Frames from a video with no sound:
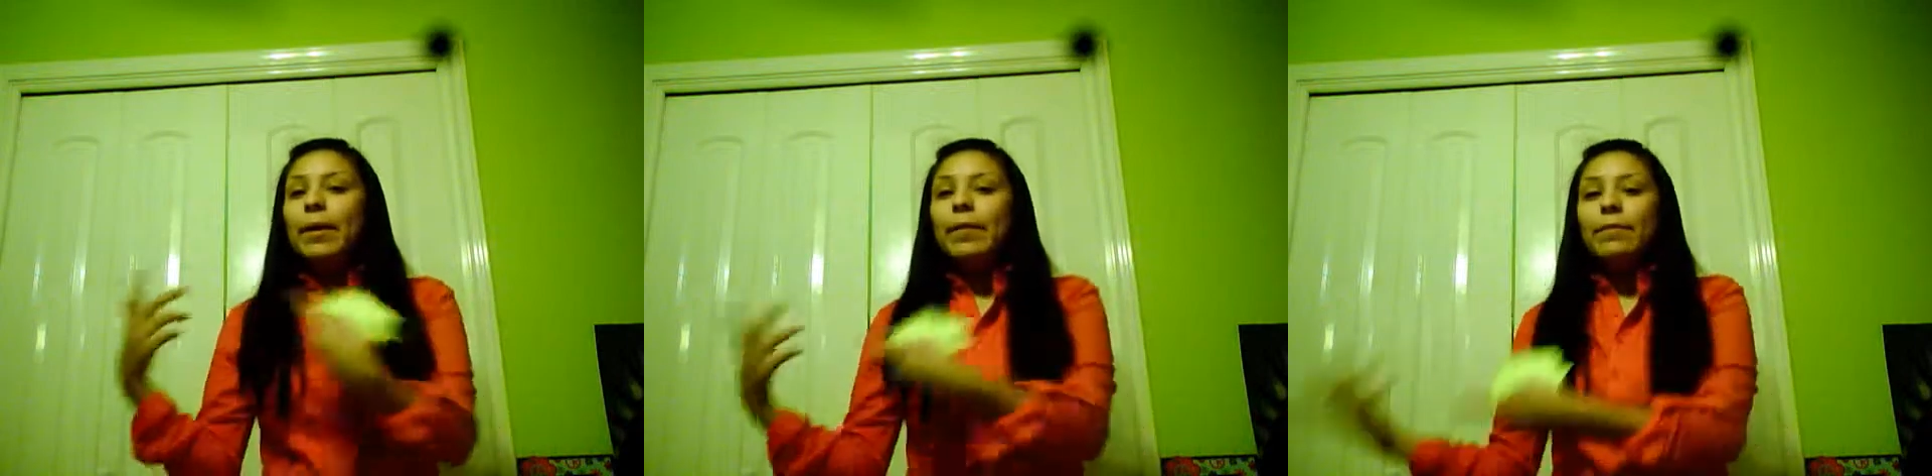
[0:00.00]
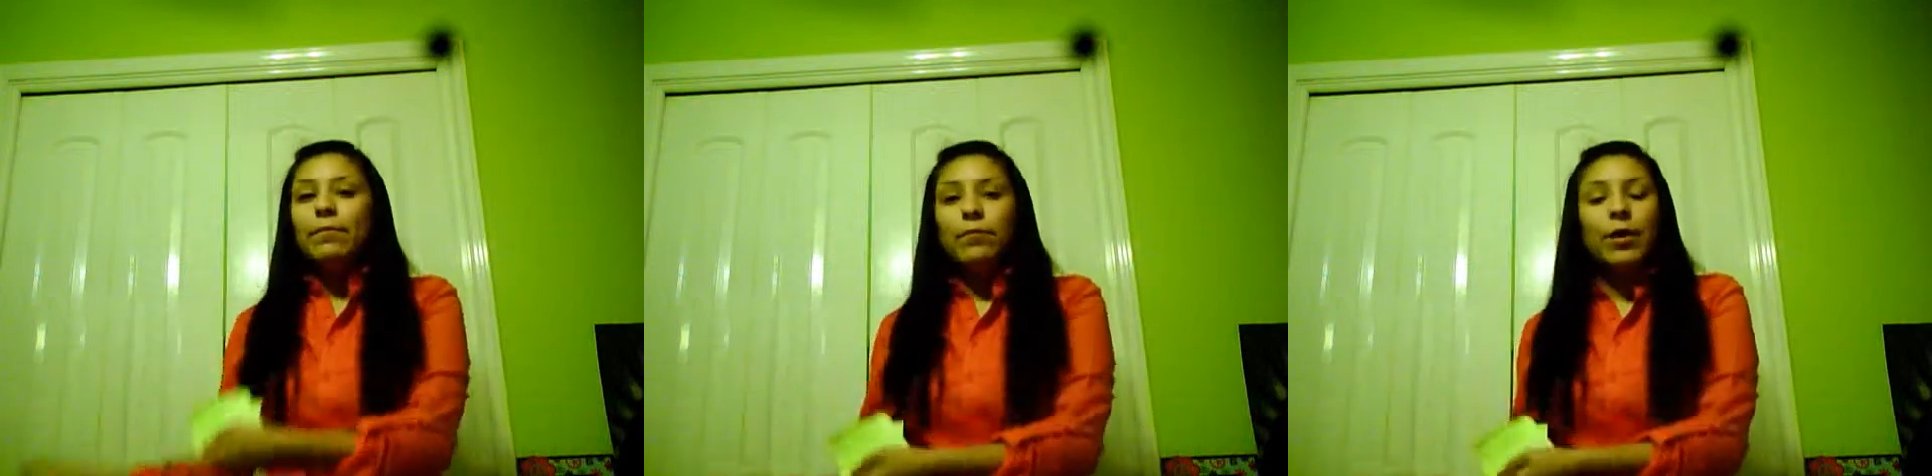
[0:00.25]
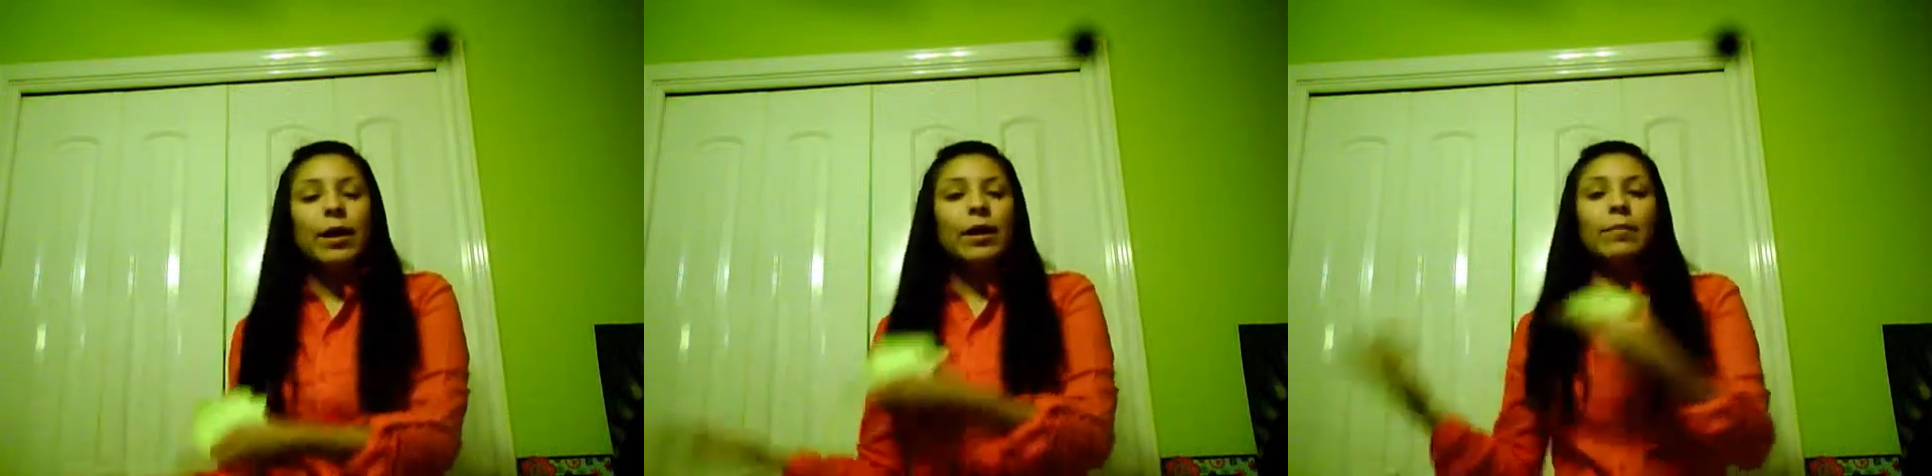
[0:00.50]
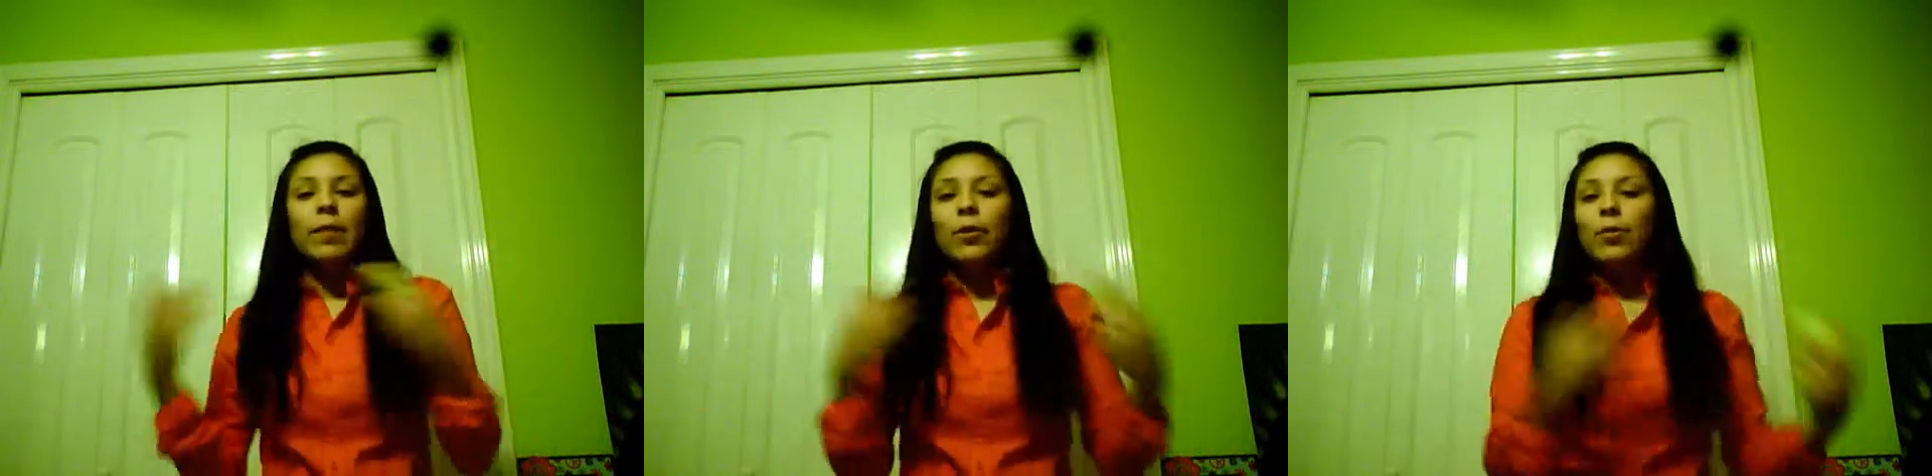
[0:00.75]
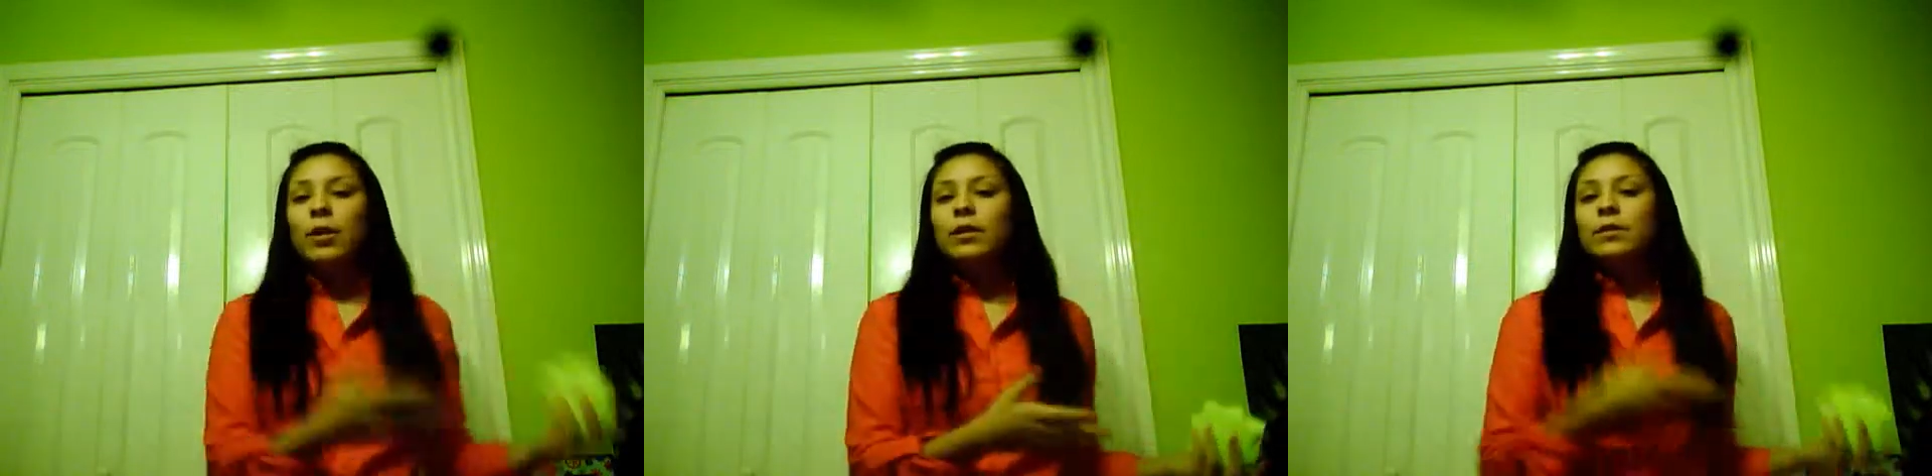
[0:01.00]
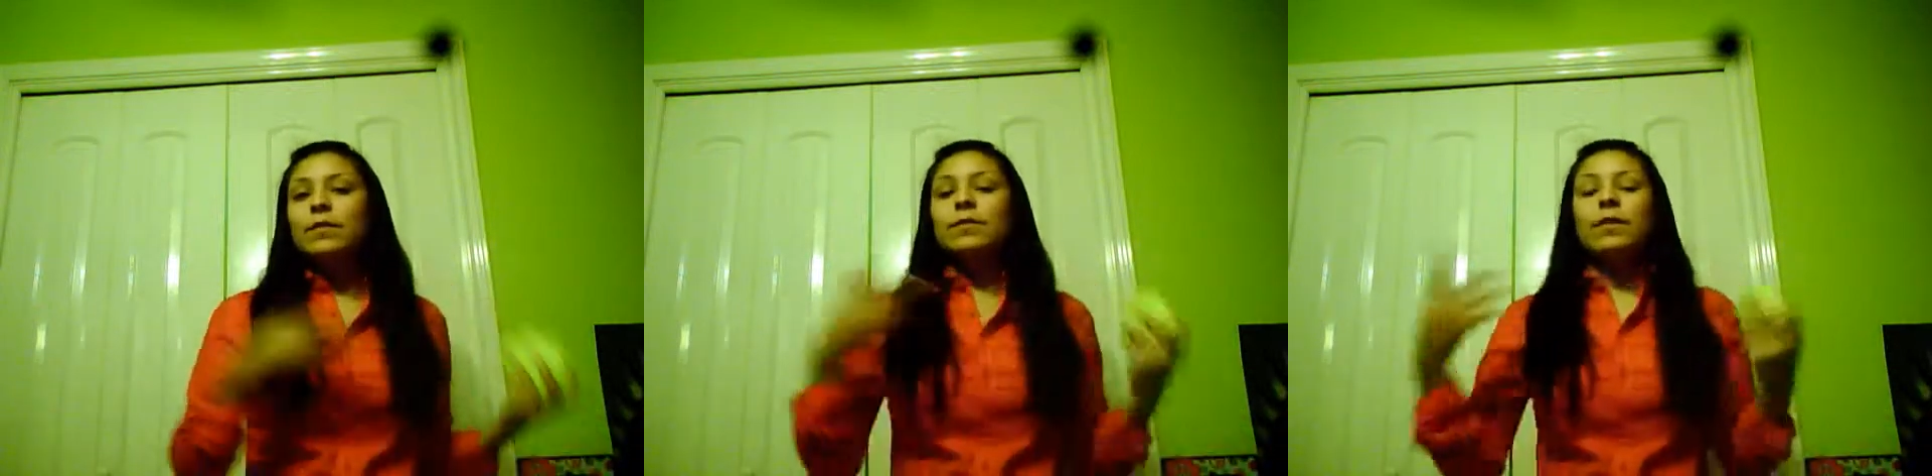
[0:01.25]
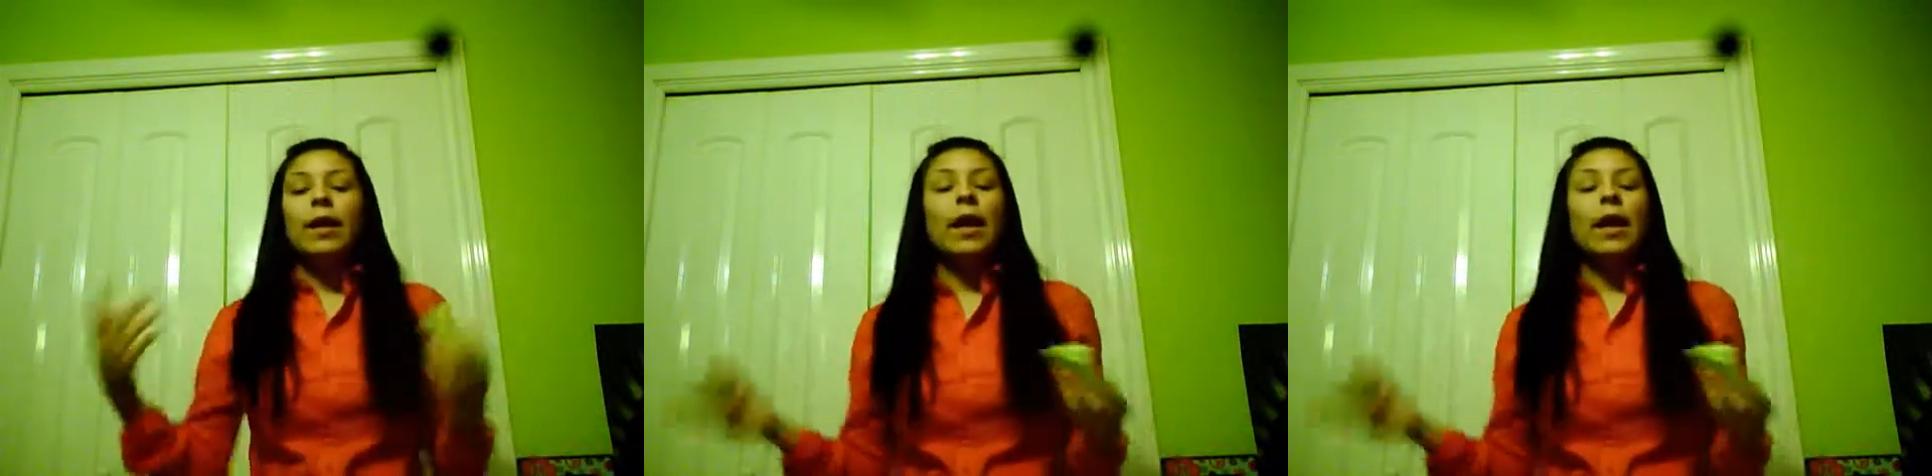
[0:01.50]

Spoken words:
my friend, my relative,